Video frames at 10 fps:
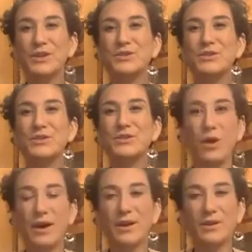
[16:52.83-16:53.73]
So
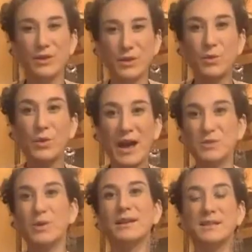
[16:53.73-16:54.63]
thaw it, you know, as
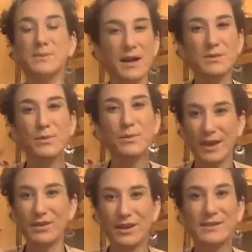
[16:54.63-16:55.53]
quickly as possible,
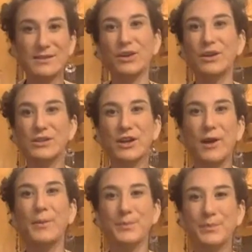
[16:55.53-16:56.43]
and it's still good to go.